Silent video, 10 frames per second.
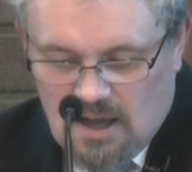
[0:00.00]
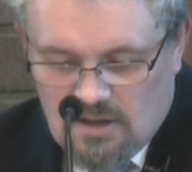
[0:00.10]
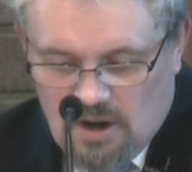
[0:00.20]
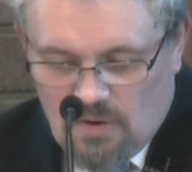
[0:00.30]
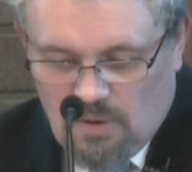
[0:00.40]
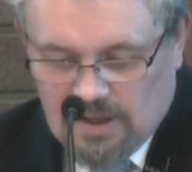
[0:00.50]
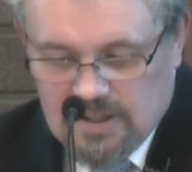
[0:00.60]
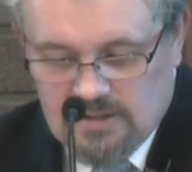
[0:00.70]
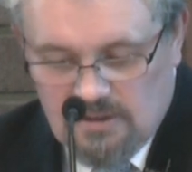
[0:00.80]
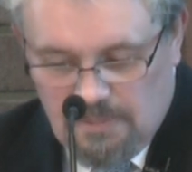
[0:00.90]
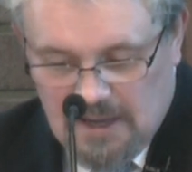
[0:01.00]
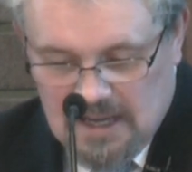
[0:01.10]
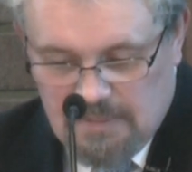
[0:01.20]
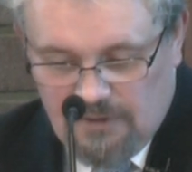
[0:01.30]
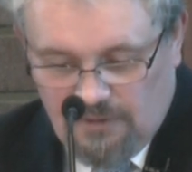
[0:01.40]
No one is to
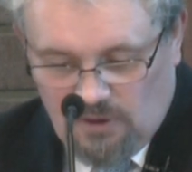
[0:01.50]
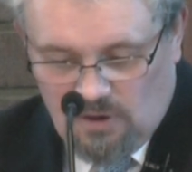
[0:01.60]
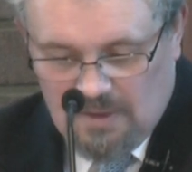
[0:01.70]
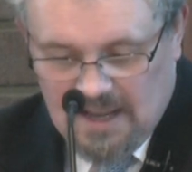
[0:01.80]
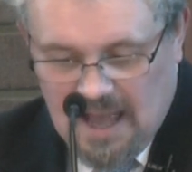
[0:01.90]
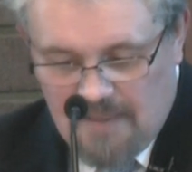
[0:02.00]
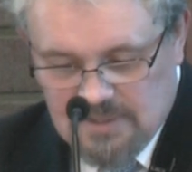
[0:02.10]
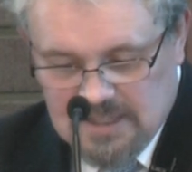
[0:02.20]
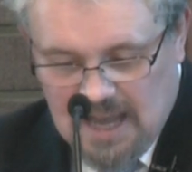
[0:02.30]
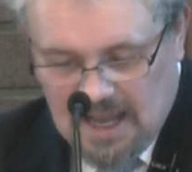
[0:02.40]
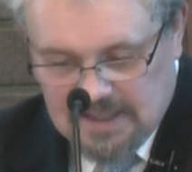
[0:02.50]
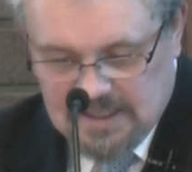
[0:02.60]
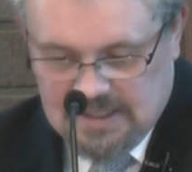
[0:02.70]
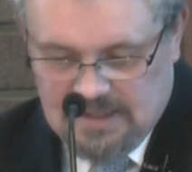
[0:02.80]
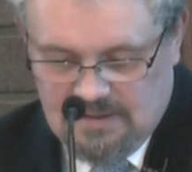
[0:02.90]
appear before me
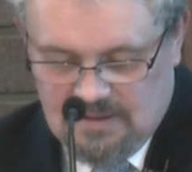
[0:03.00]
empty-handed.